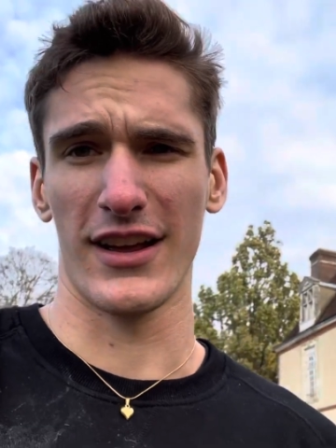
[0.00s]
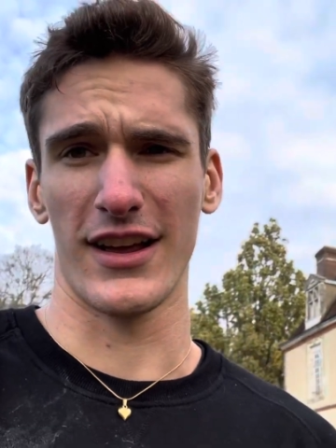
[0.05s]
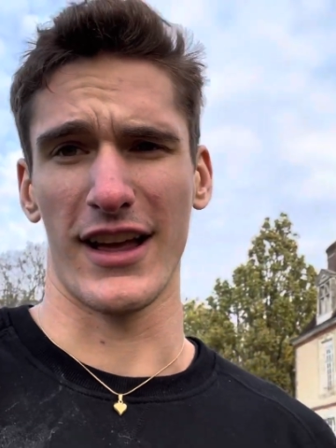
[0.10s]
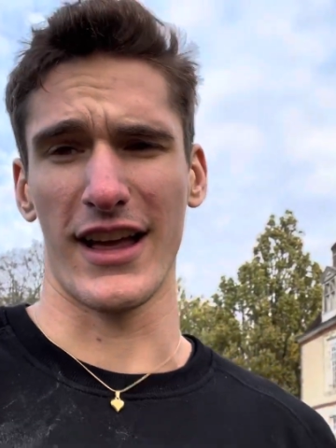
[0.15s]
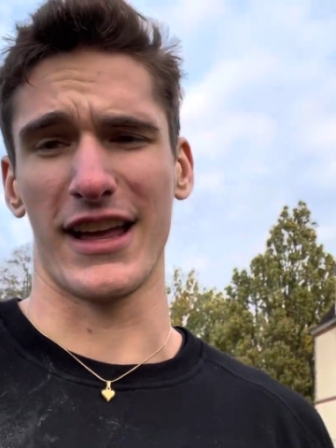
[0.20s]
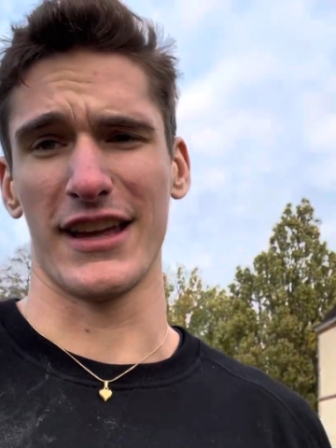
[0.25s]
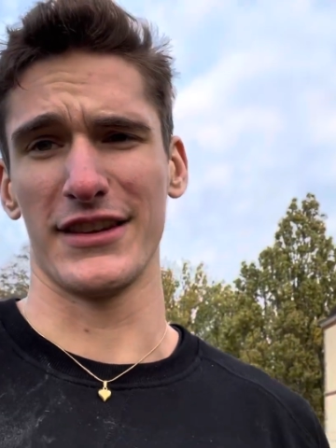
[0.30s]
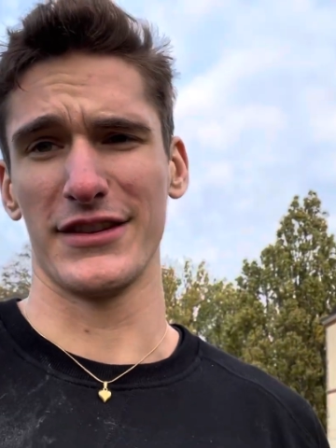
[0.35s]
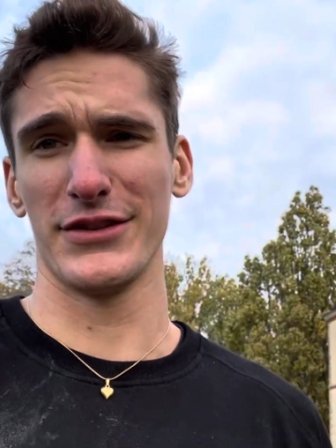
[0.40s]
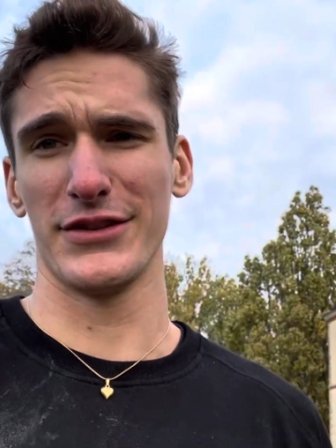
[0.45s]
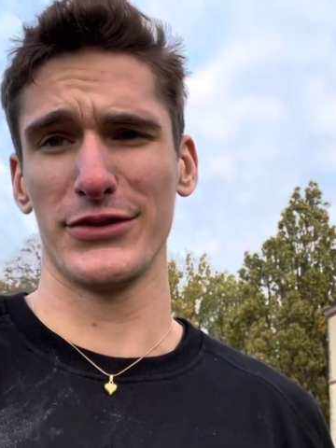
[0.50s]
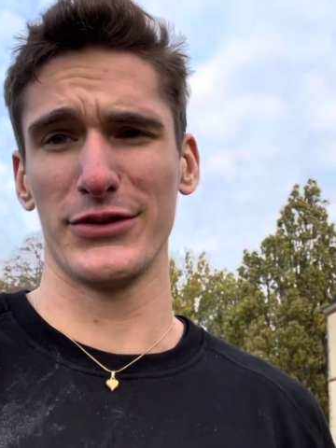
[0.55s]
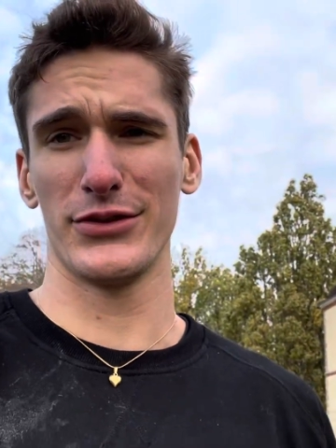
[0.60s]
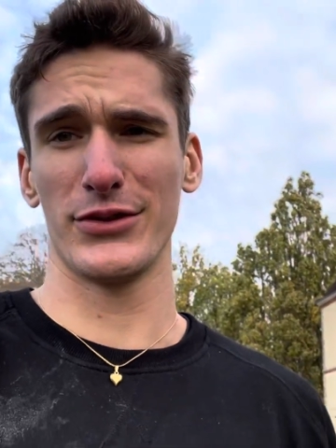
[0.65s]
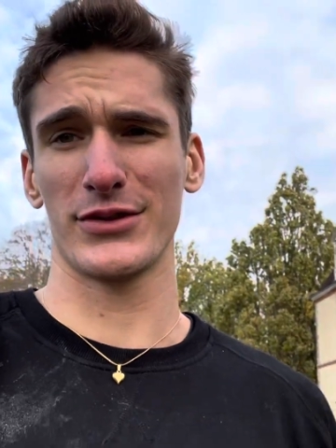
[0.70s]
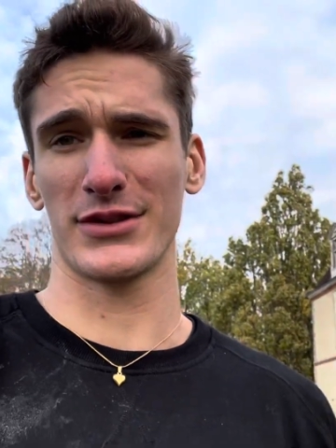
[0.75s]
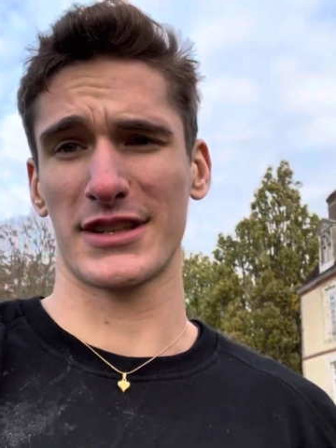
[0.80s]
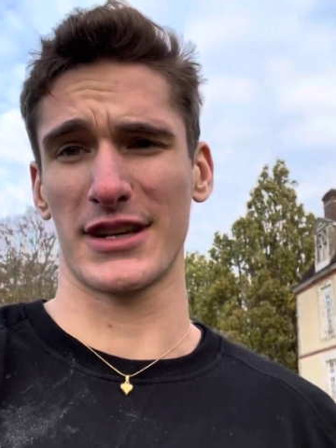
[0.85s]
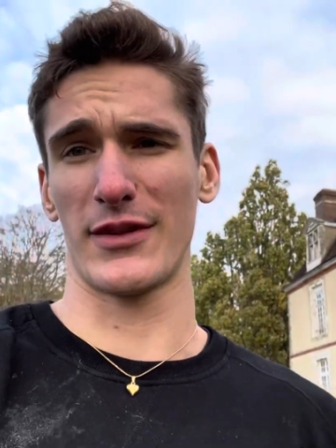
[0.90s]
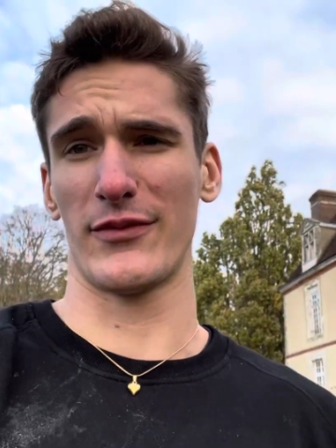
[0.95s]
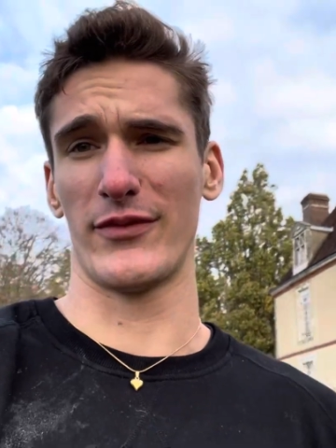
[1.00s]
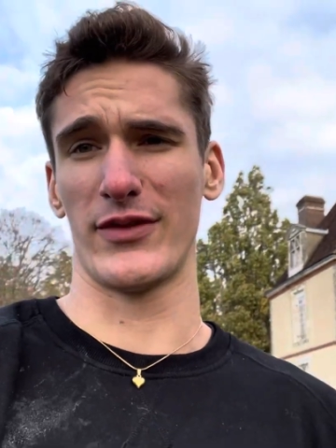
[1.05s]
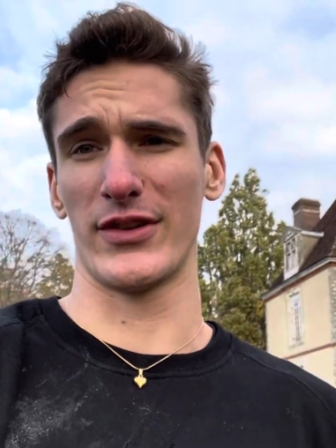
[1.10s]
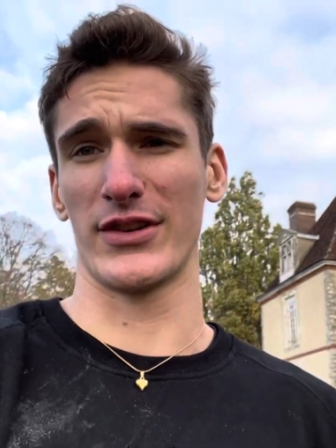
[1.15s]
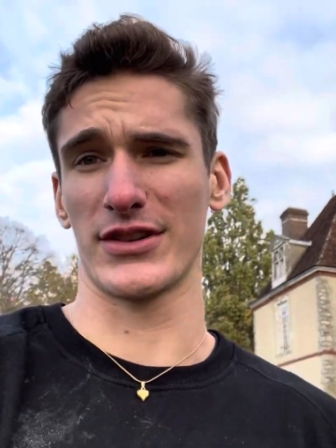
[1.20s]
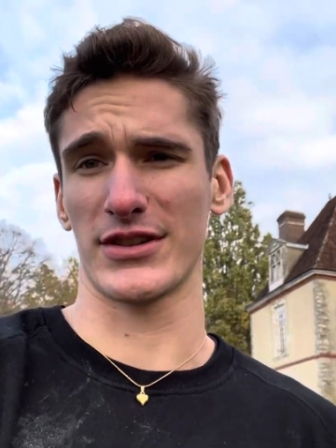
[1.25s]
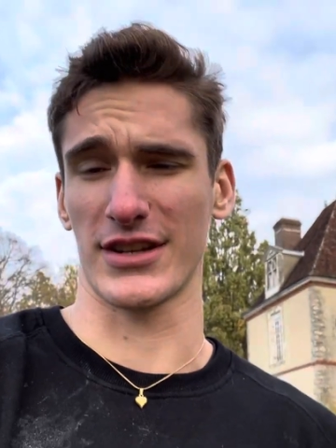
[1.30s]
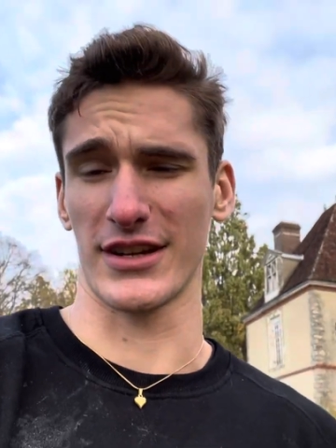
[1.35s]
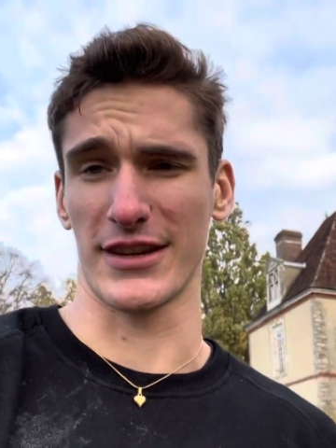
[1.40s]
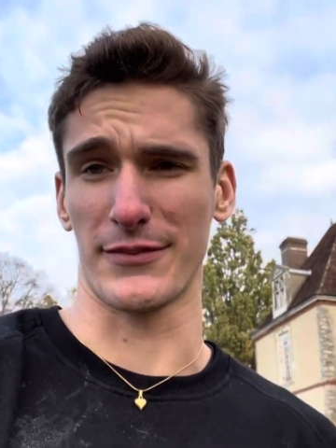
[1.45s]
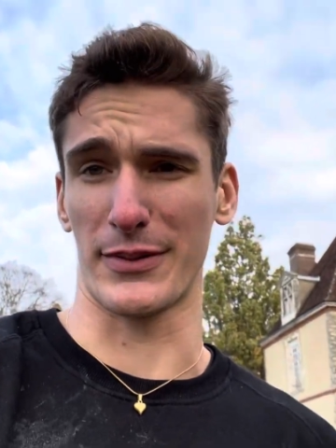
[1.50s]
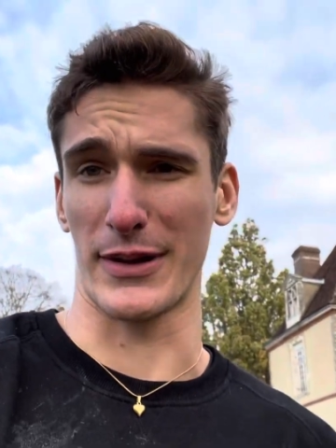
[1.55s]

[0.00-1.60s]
a new subverse on the